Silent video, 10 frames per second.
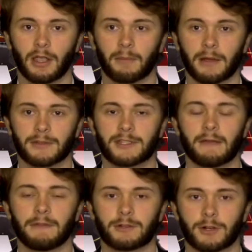about
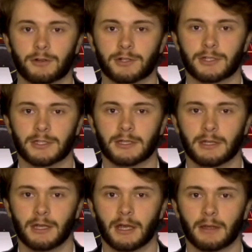seven churches
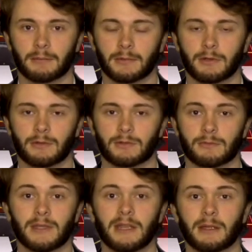um, whose
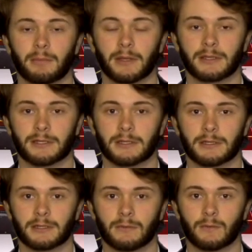meeting
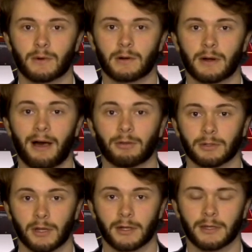places were
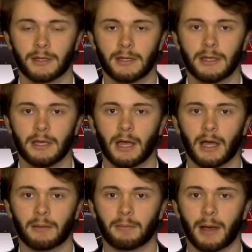outlawed
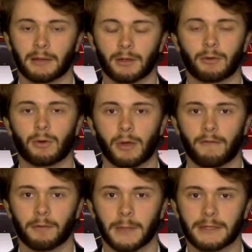um, by local
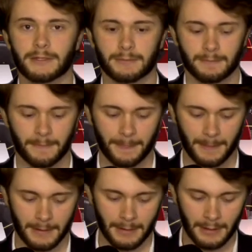governments.
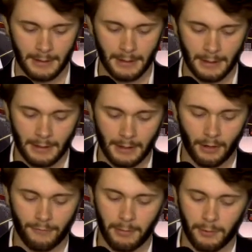
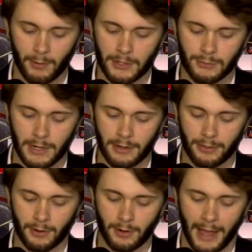On February
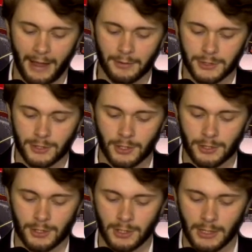23rd, a house
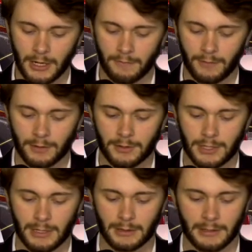church in a village
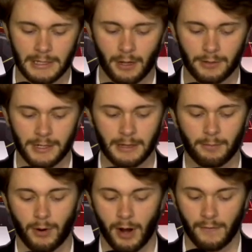in Liaoning
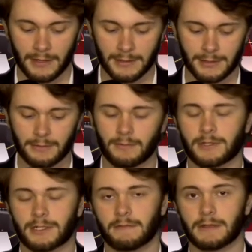province
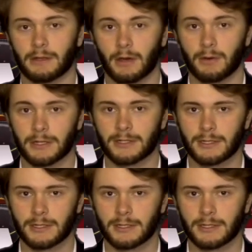received a notice